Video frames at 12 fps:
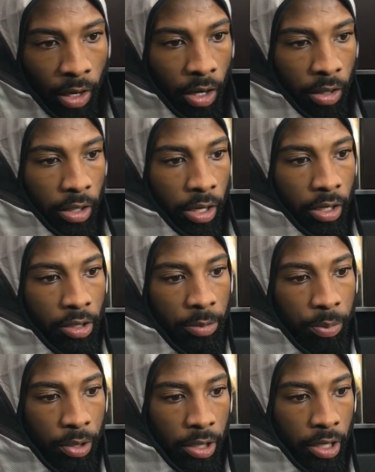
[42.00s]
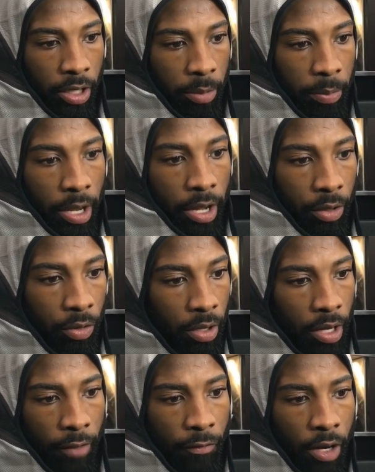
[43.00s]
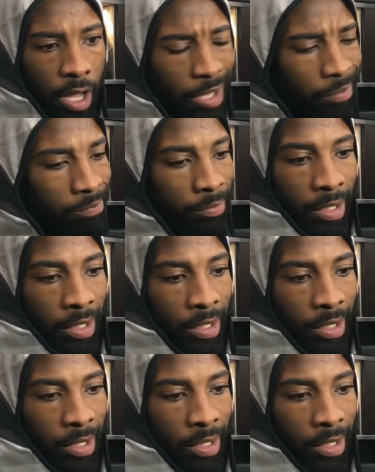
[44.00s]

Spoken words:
Oh, yeah, it's a pretty heated battle. And I feel like